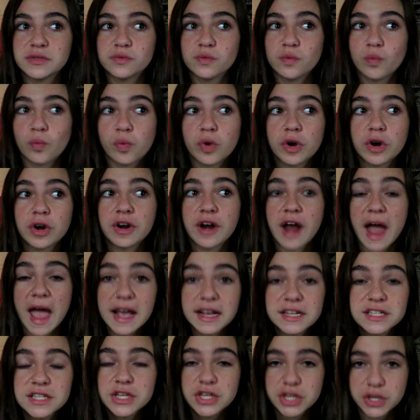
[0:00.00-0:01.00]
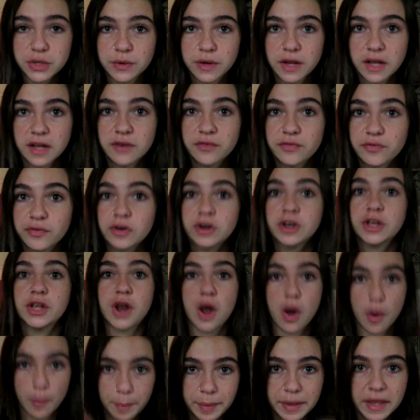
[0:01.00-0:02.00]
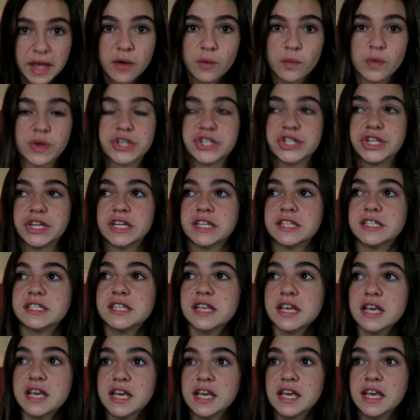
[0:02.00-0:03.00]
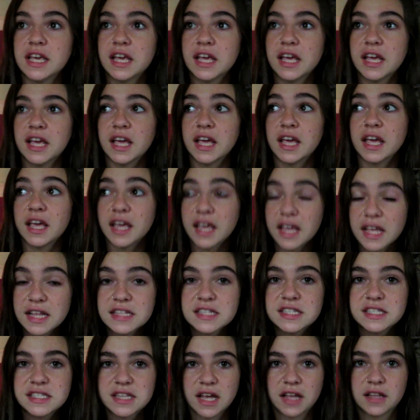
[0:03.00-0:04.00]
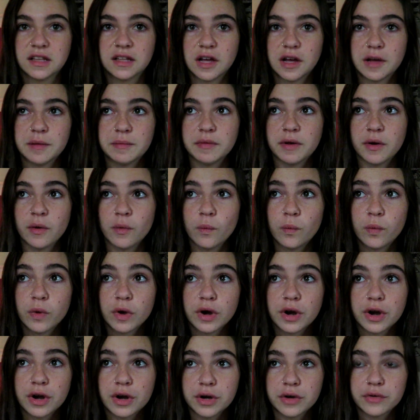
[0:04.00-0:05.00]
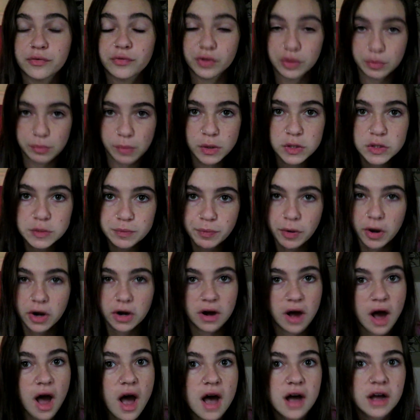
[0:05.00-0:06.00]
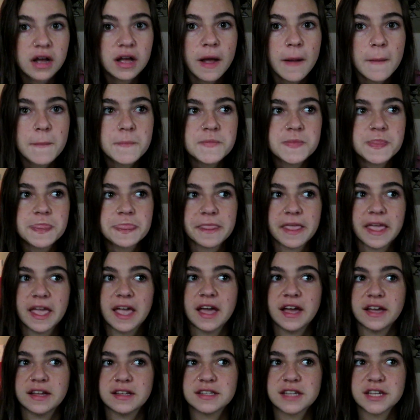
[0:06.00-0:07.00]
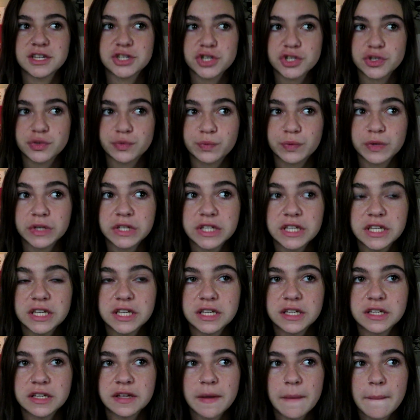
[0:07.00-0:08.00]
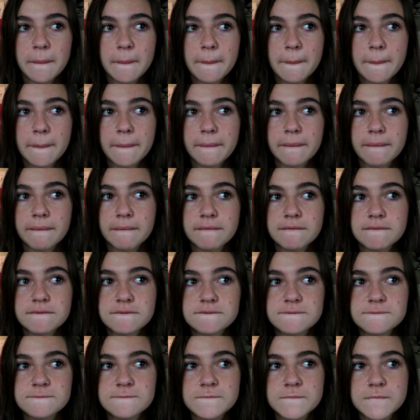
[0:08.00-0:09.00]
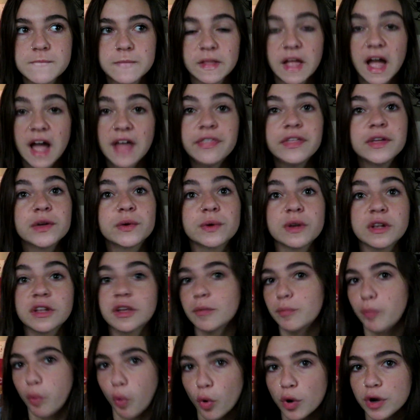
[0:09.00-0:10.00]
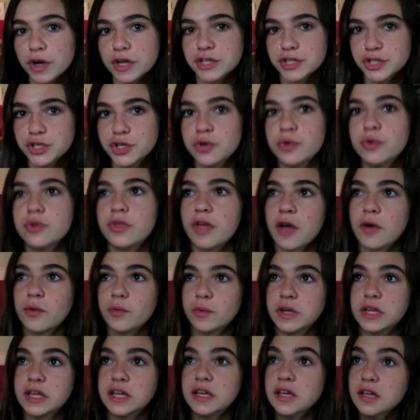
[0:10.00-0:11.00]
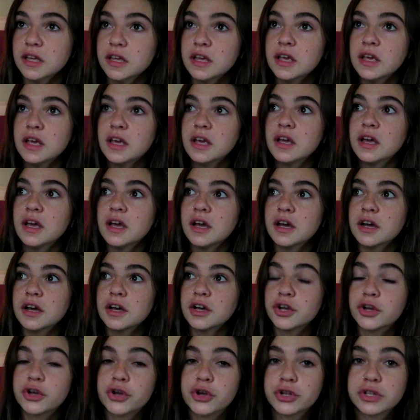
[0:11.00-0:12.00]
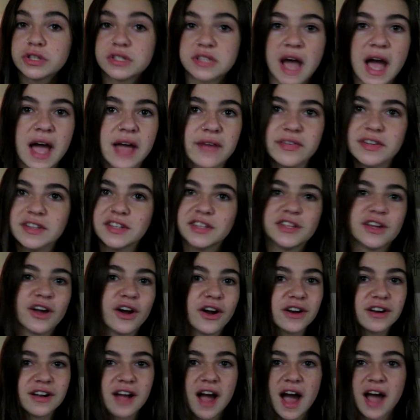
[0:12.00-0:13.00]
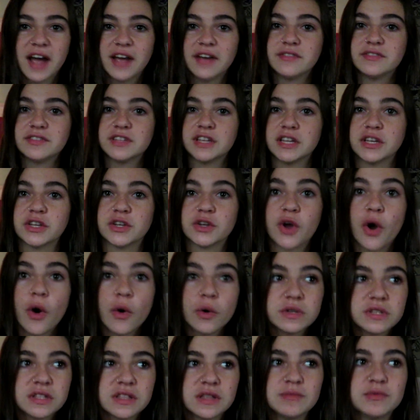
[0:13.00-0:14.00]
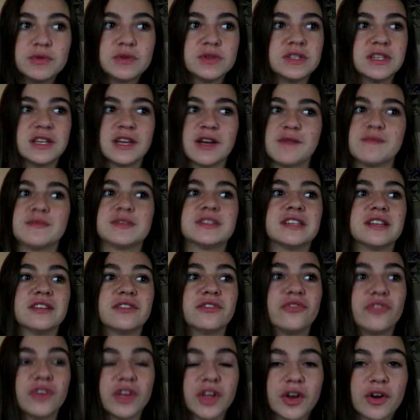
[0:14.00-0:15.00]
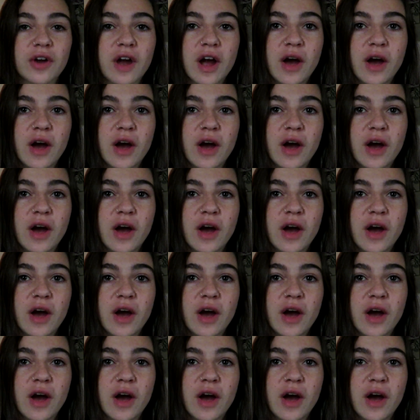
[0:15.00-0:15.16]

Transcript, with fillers: were executed for, you know, being witches in Salem were for the most part hung. And it's just really, I think, really important too that we dive into the archives and go to the museums and figure